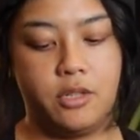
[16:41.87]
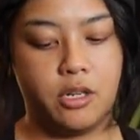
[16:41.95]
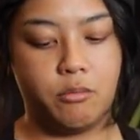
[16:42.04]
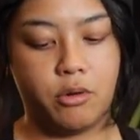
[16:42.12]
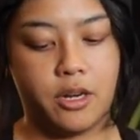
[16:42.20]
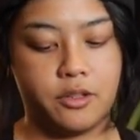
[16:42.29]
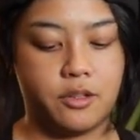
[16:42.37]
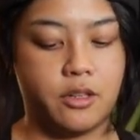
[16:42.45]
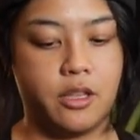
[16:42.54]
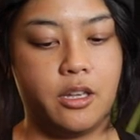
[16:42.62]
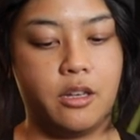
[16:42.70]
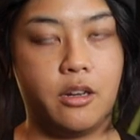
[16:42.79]
you know, process
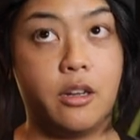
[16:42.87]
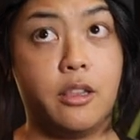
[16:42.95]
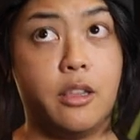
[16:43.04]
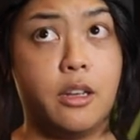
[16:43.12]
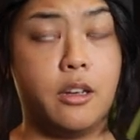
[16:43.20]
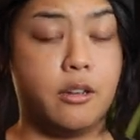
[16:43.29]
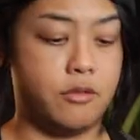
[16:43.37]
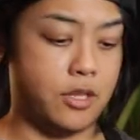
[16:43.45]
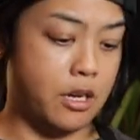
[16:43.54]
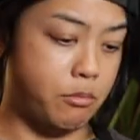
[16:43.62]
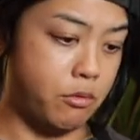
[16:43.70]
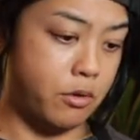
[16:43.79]
on the, on the
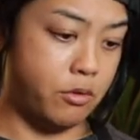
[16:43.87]
sample